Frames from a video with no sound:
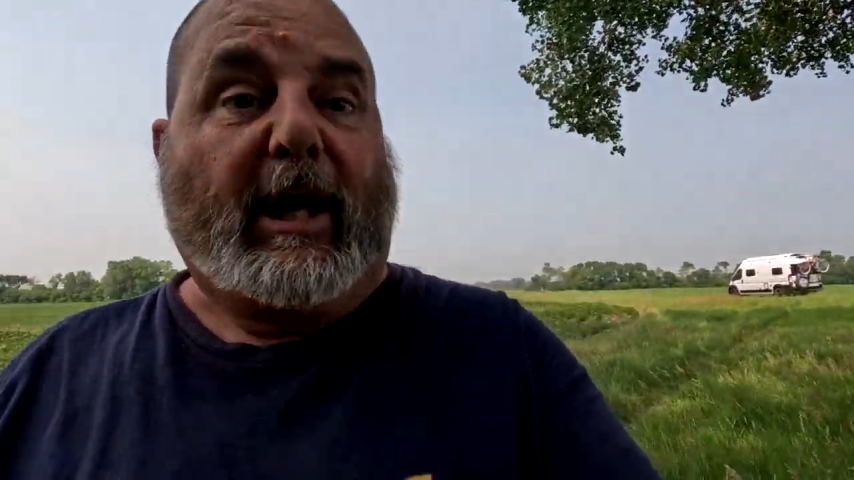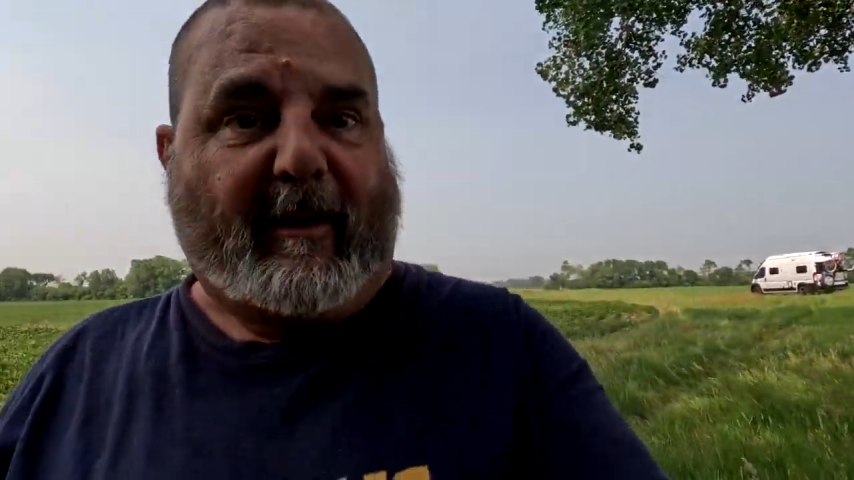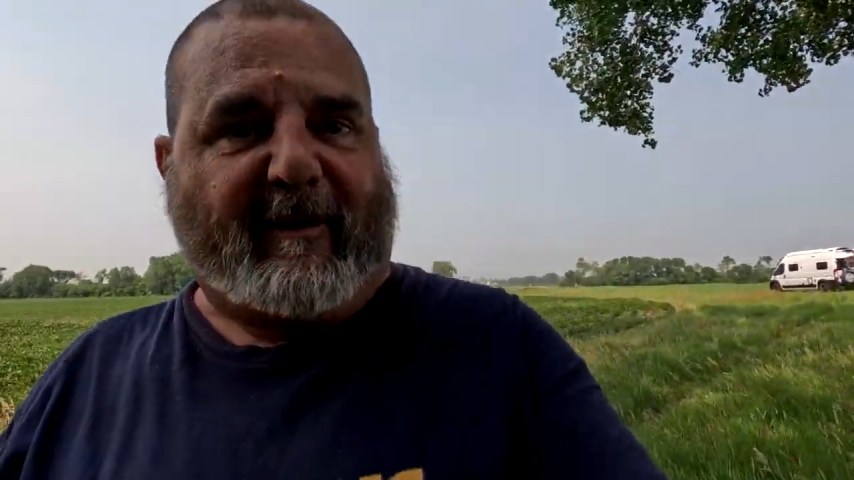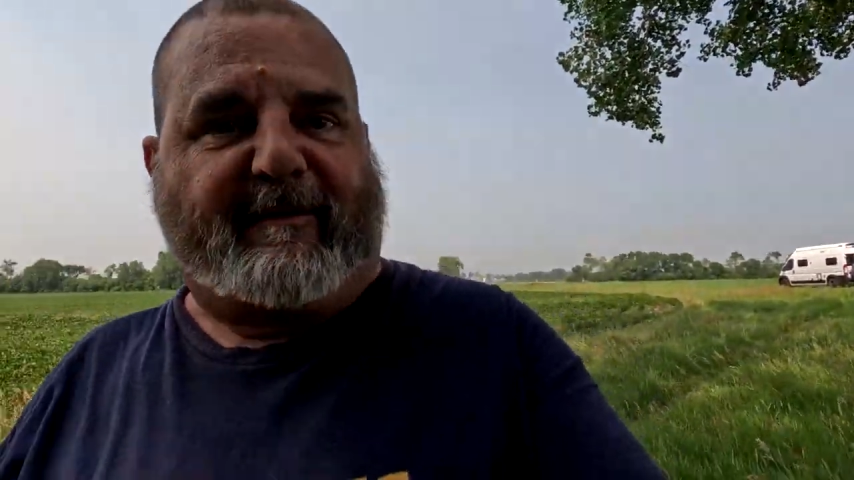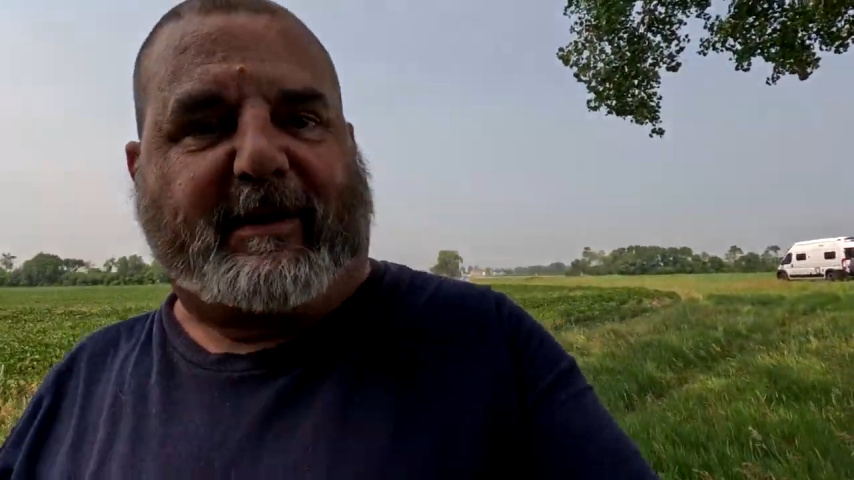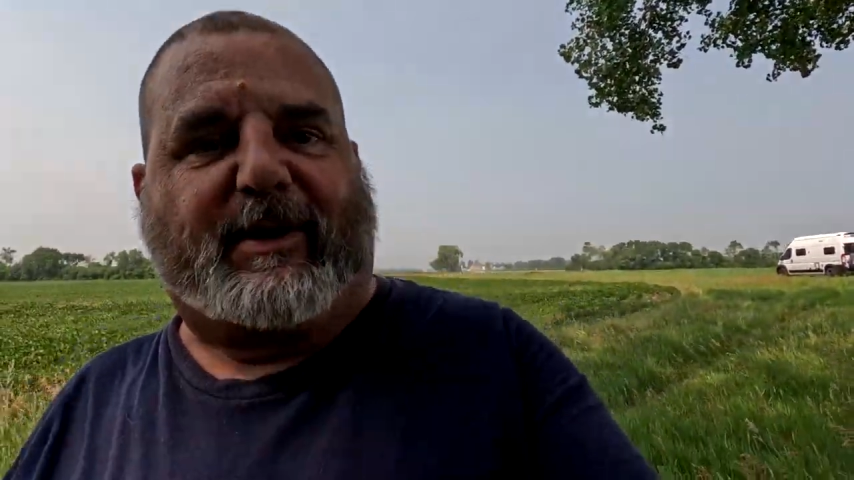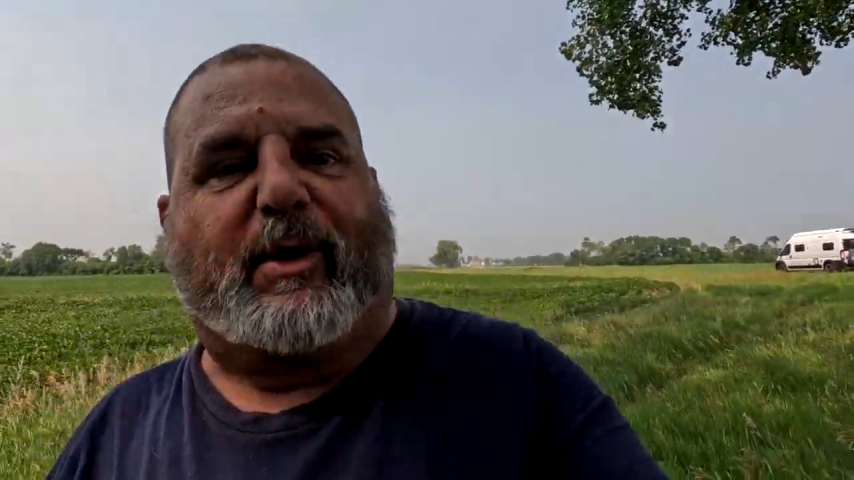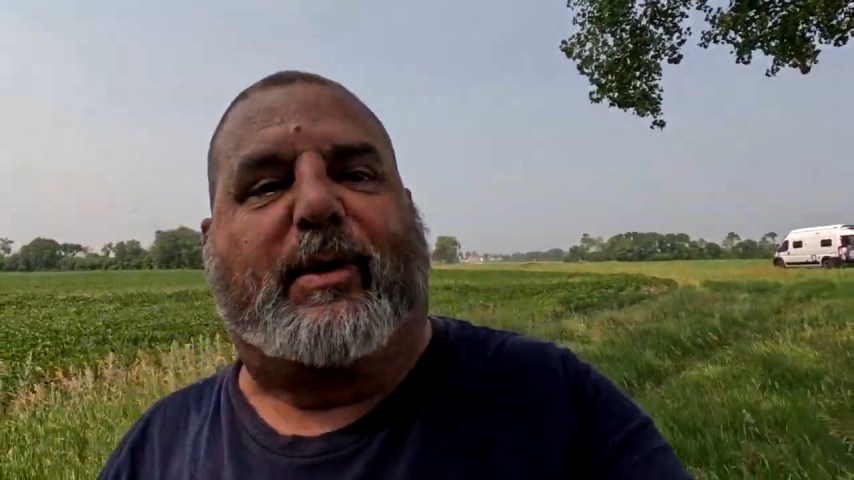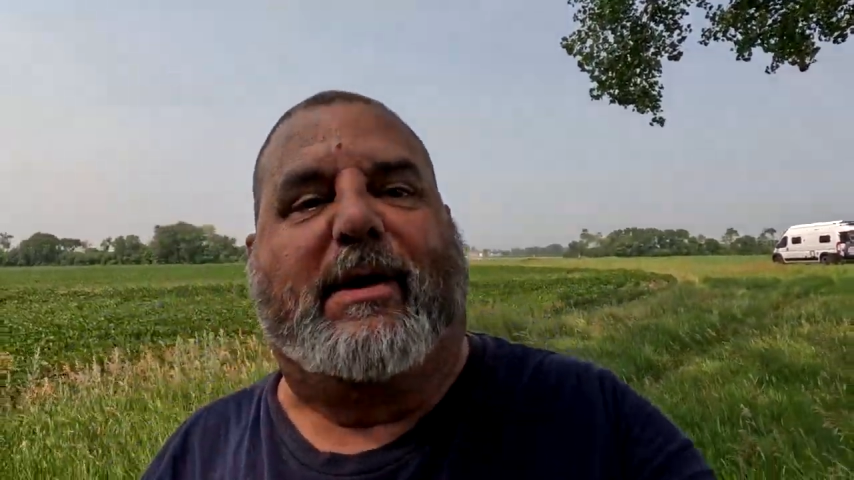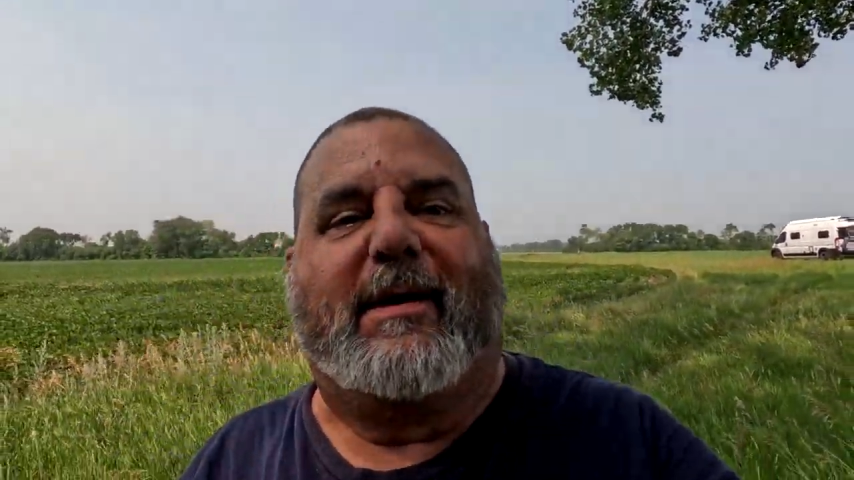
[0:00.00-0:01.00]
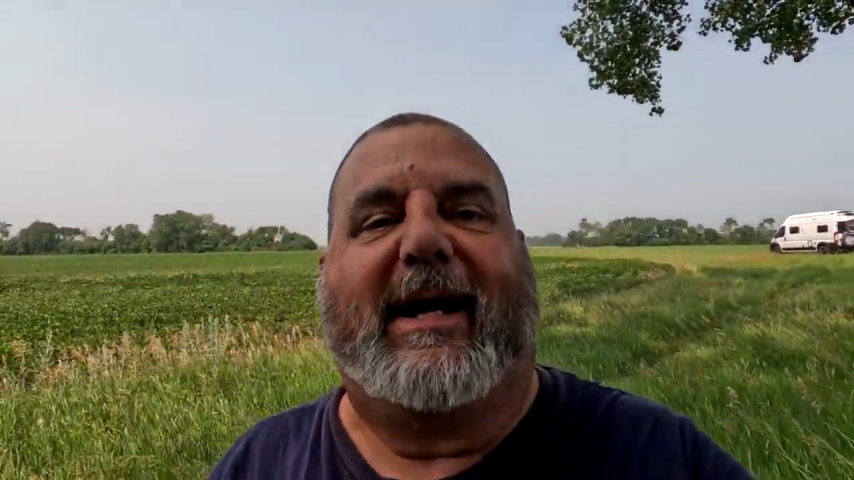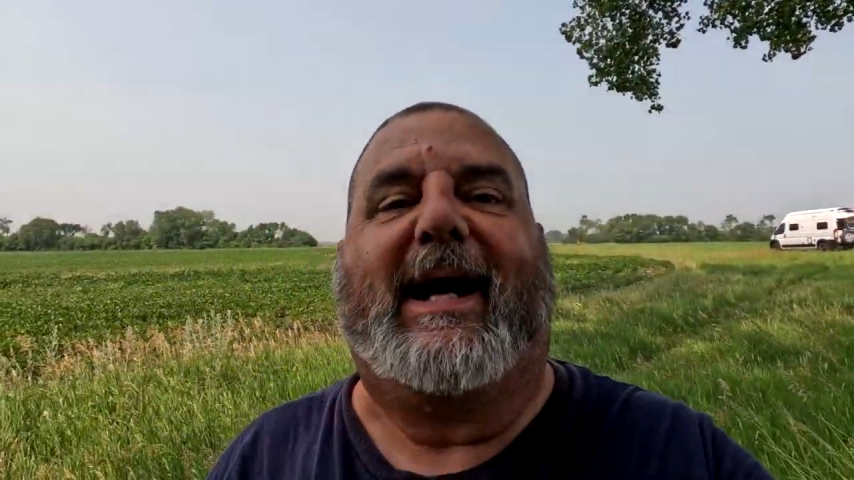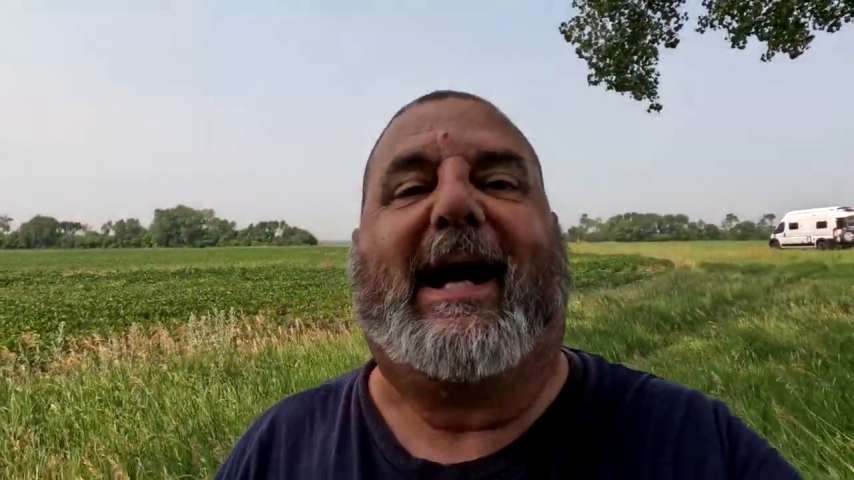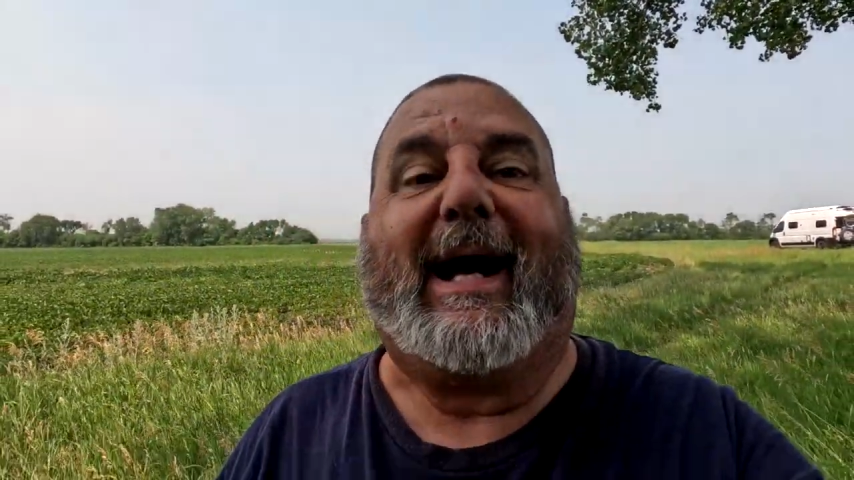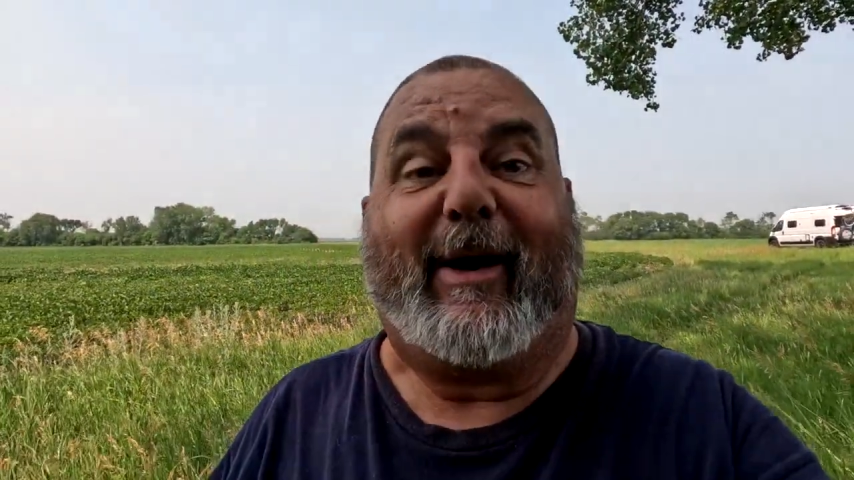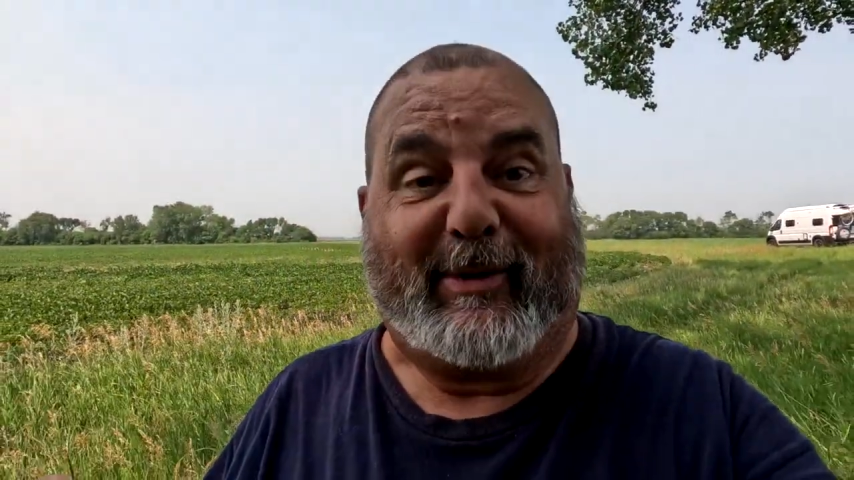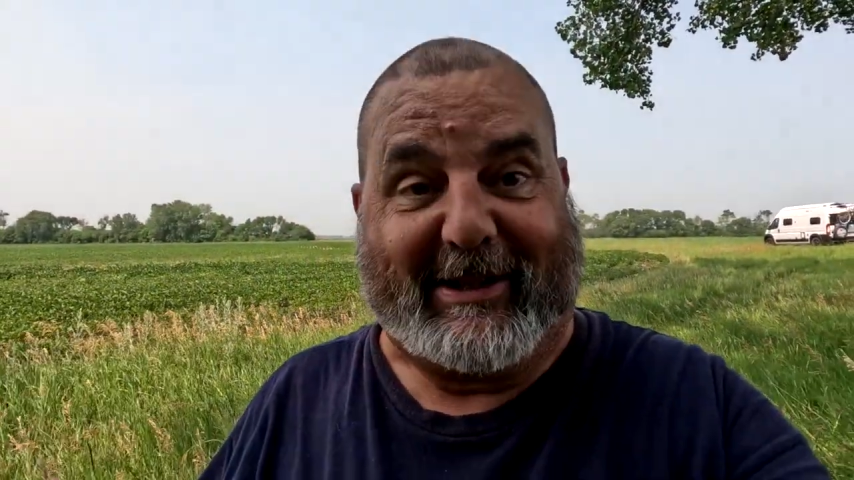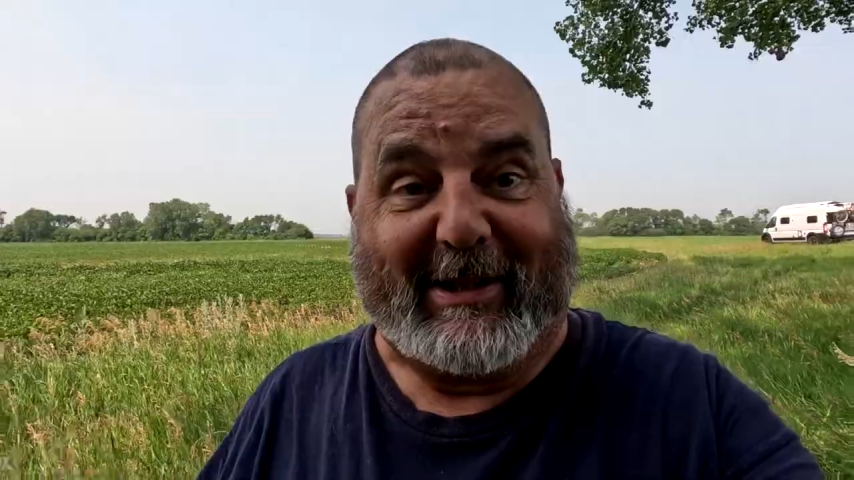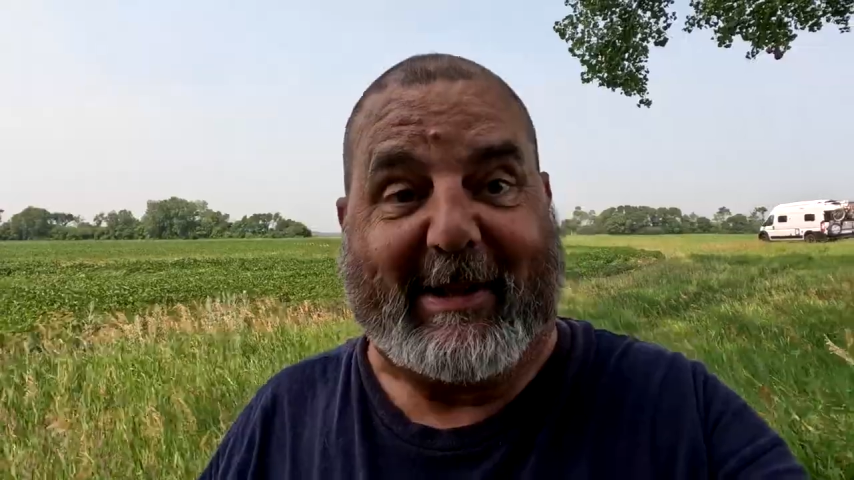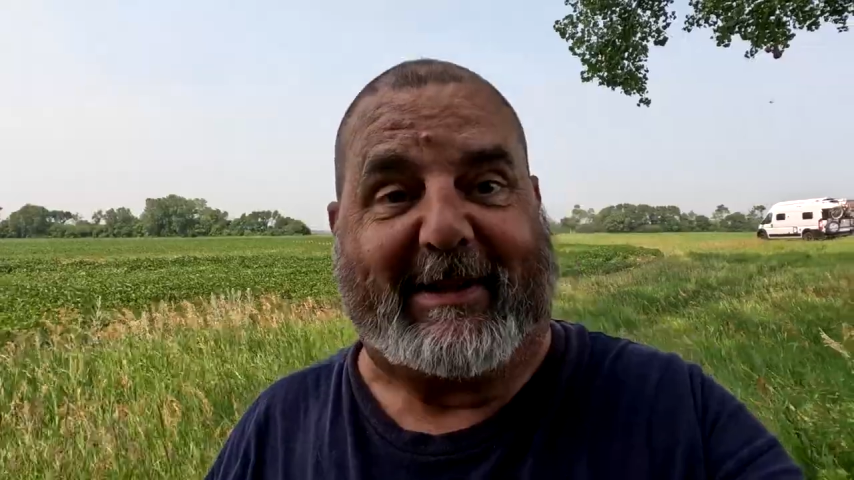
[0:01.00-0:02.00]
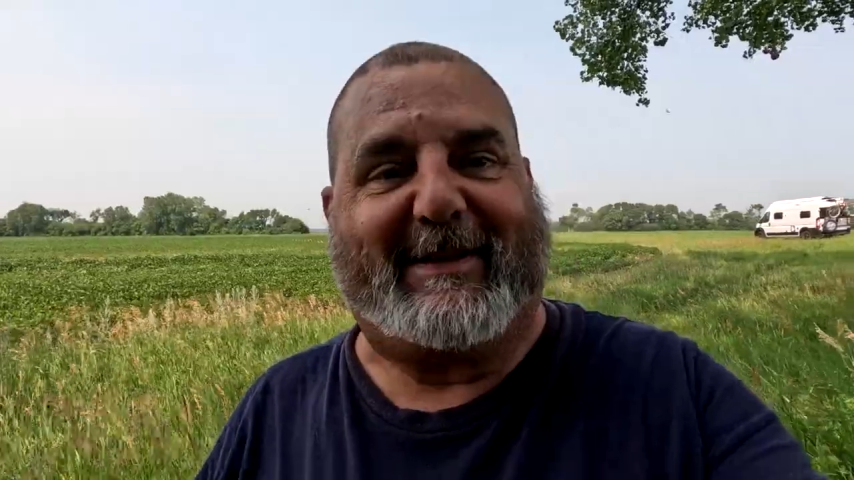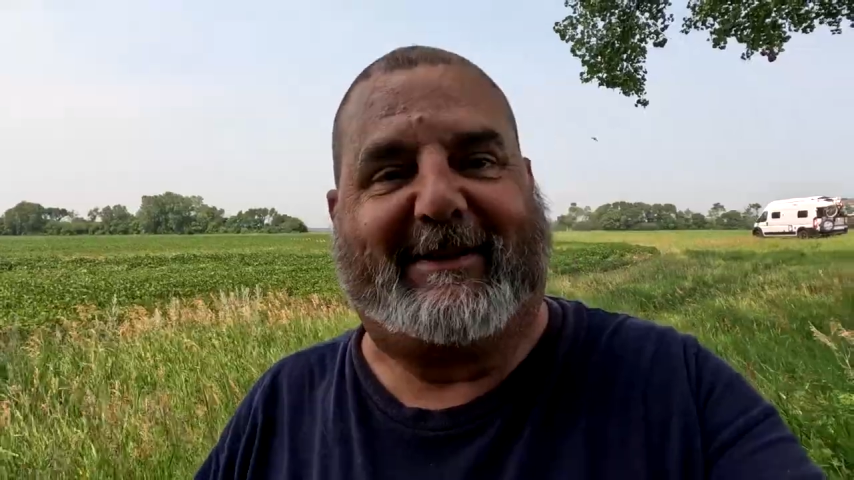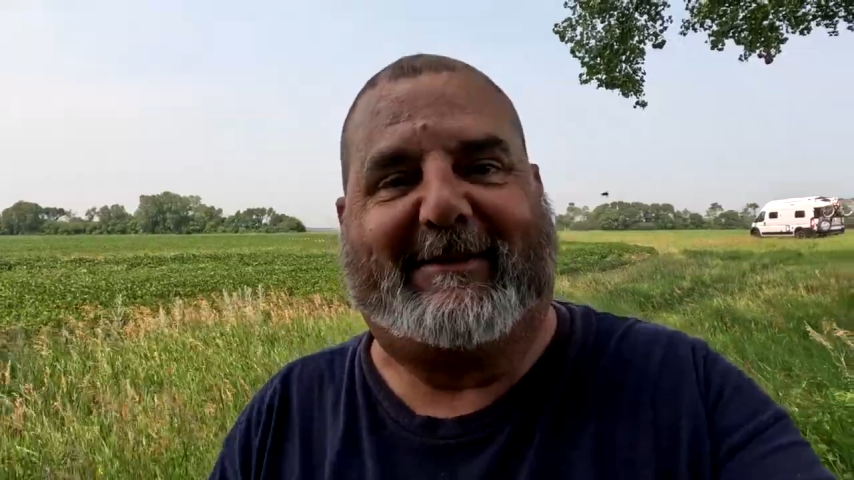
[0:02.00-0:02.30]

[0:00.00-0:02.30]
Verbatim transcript: and then figure out how to get in it.